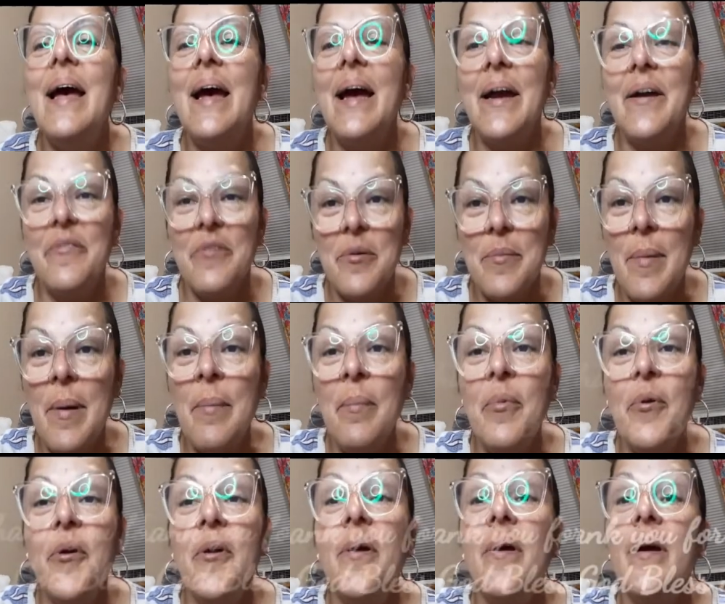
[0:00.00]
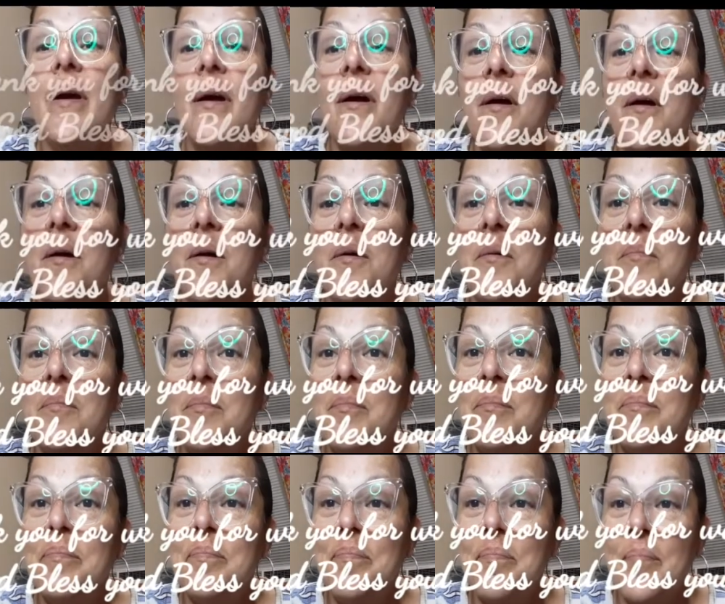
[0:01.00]
and remember,
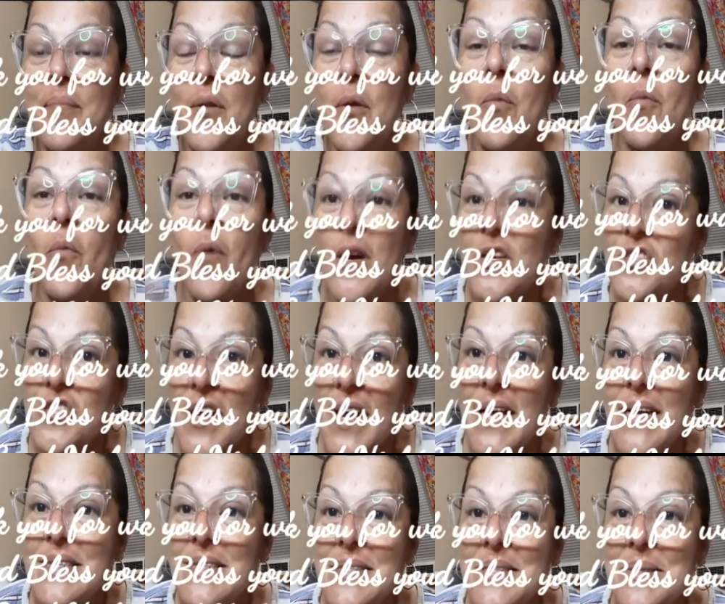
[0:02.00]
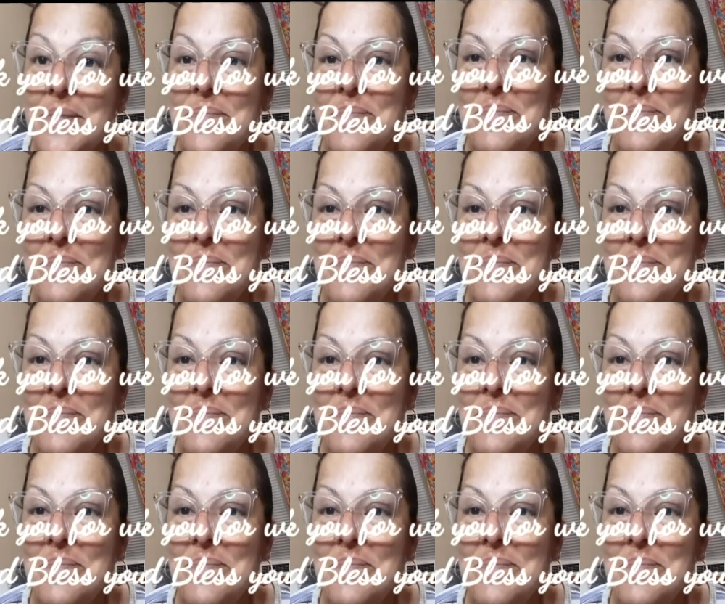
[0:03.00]
wash your hands